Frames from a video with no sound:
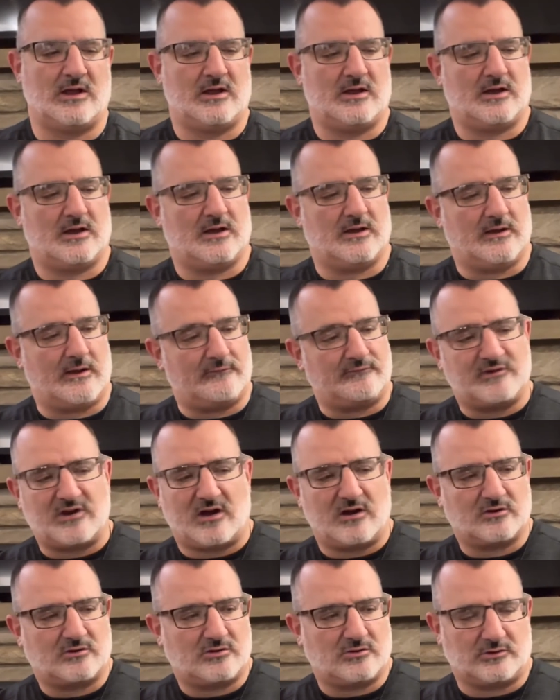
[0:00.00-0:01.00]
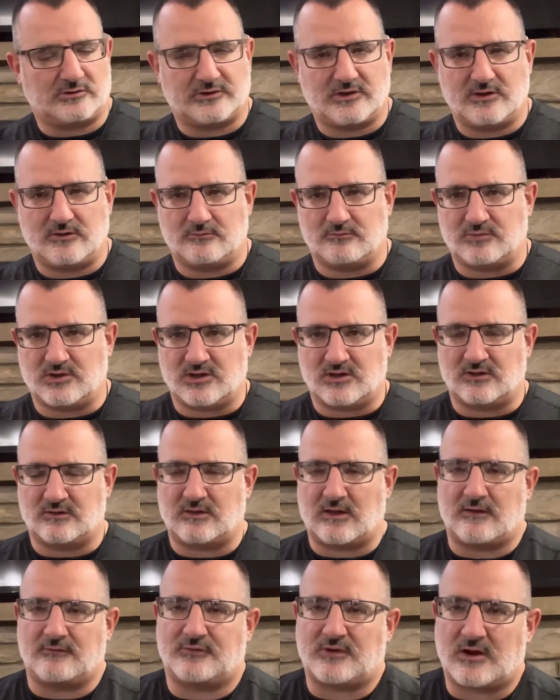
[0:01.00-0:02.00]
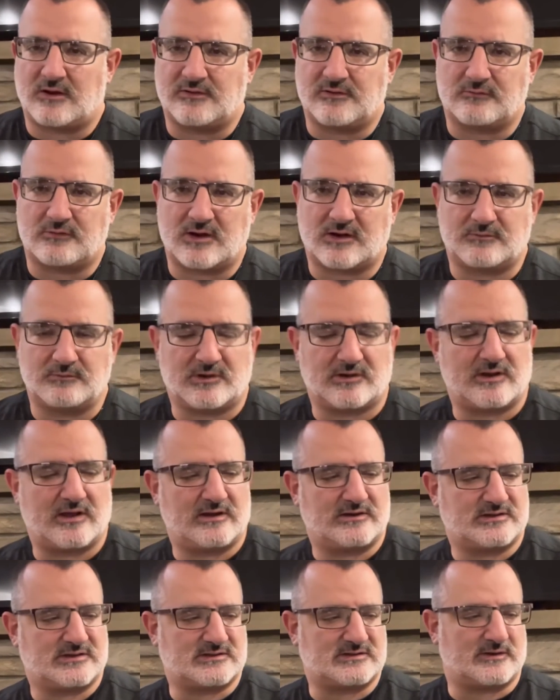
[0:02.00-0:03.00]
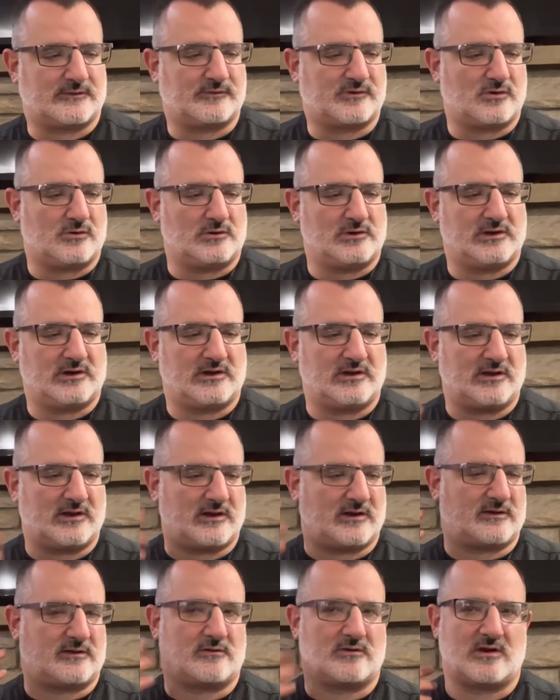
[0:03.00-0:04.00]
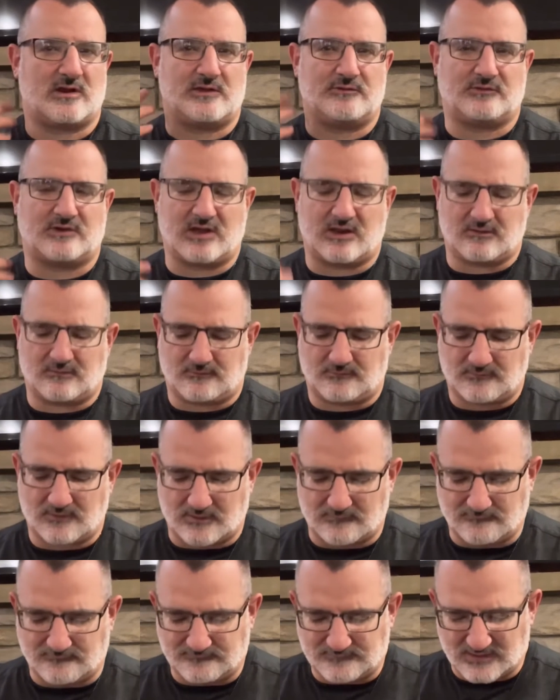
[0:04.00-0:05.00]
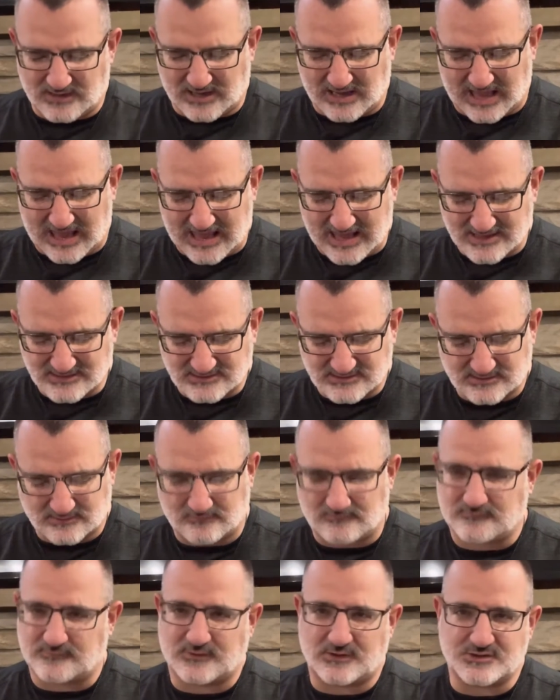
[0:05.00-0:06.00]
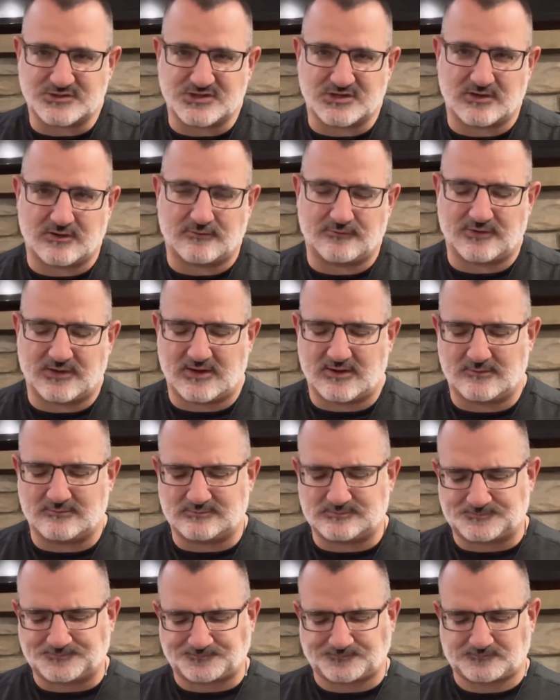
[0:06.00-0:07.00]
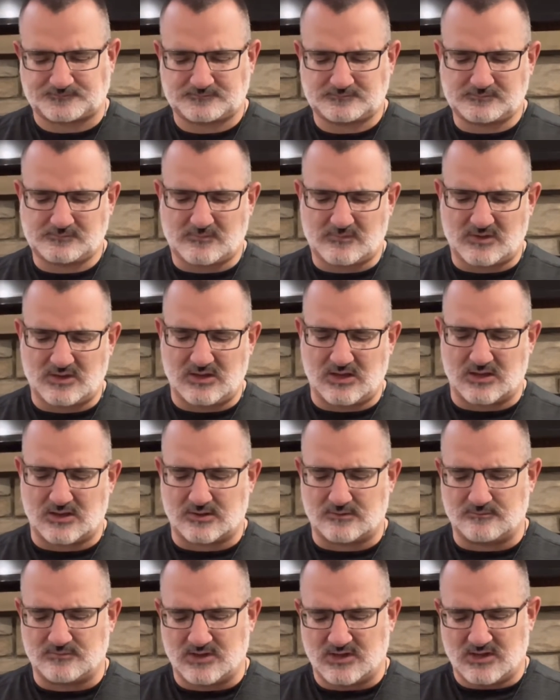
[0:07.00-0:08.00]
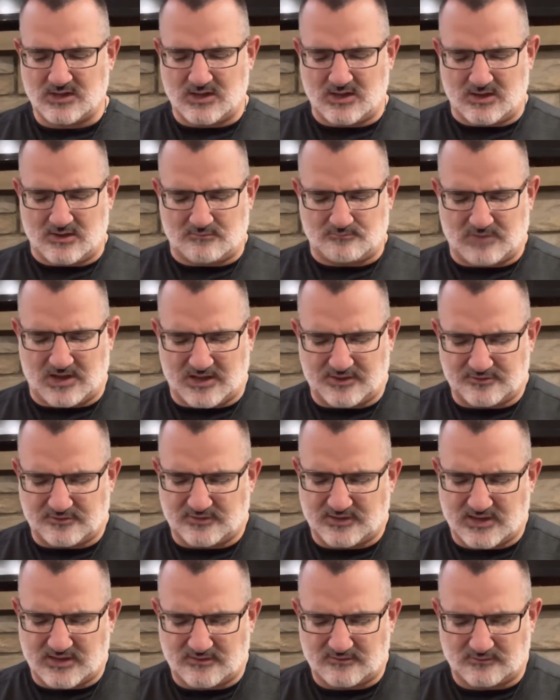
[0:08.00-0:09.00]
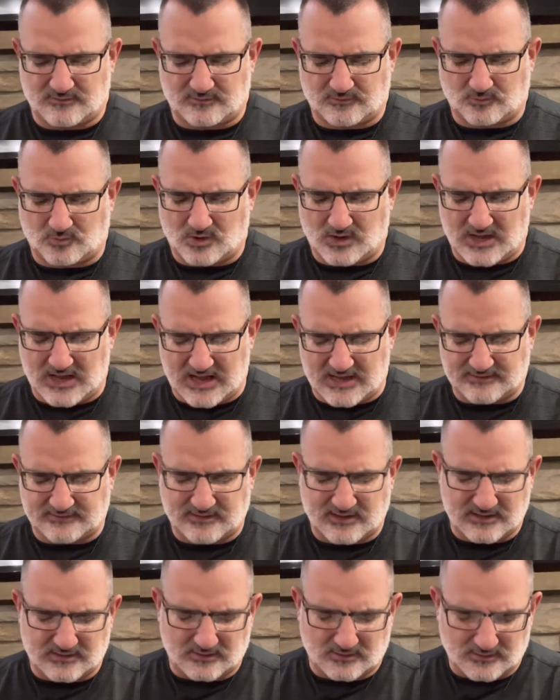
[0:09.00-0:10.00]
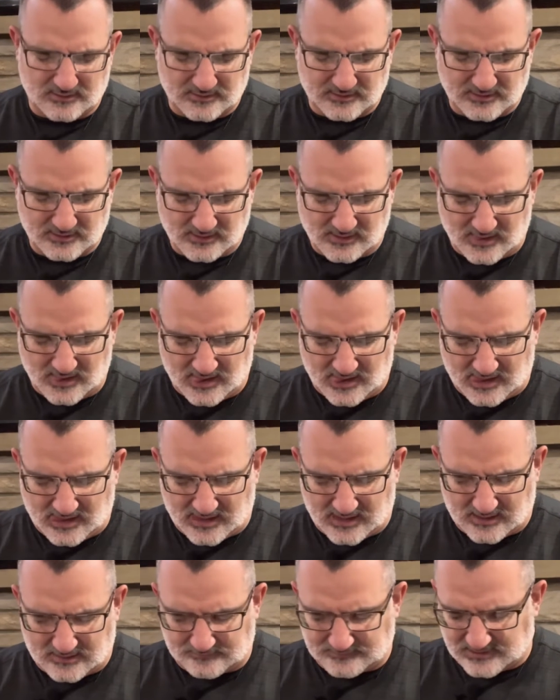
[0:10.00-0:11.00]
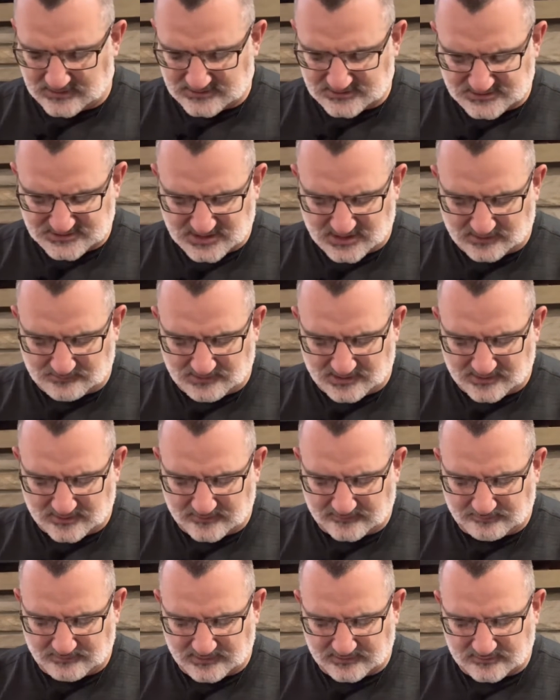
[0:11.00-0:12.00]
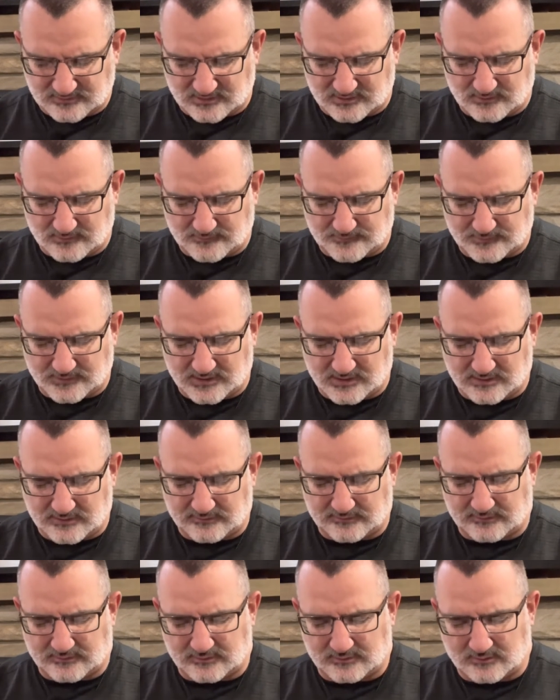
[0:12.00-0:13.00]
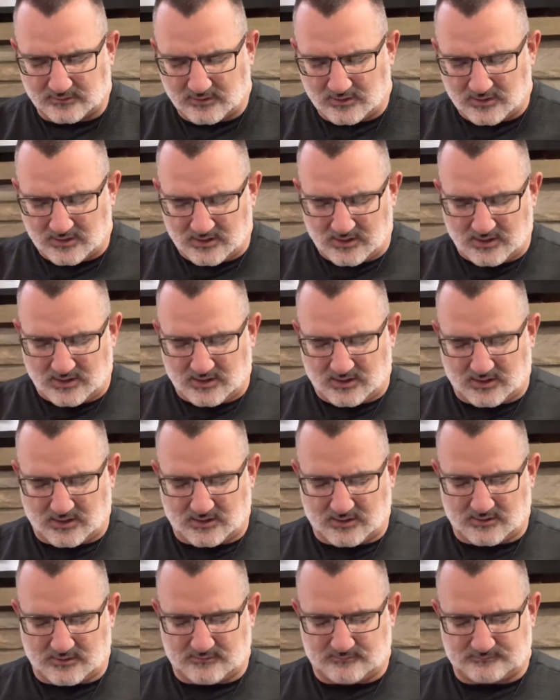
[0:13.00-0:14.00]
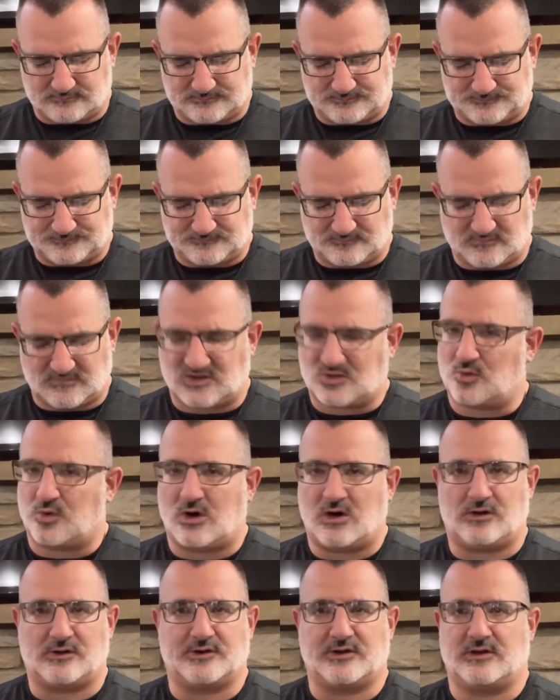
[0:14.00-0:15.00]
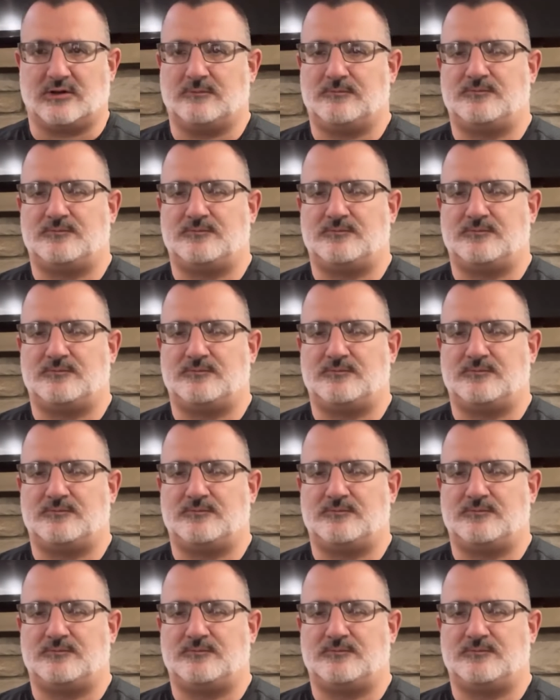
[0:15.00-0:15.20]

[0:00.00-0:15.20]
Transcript: Uh, I've not cooled it, but I've heard the recommendations of cooling it, and you can even get an enhanced version of that. Um, but other than that, what I take on it, uh, again, just checking my notes, make sure I don't forget anything. Um, quality.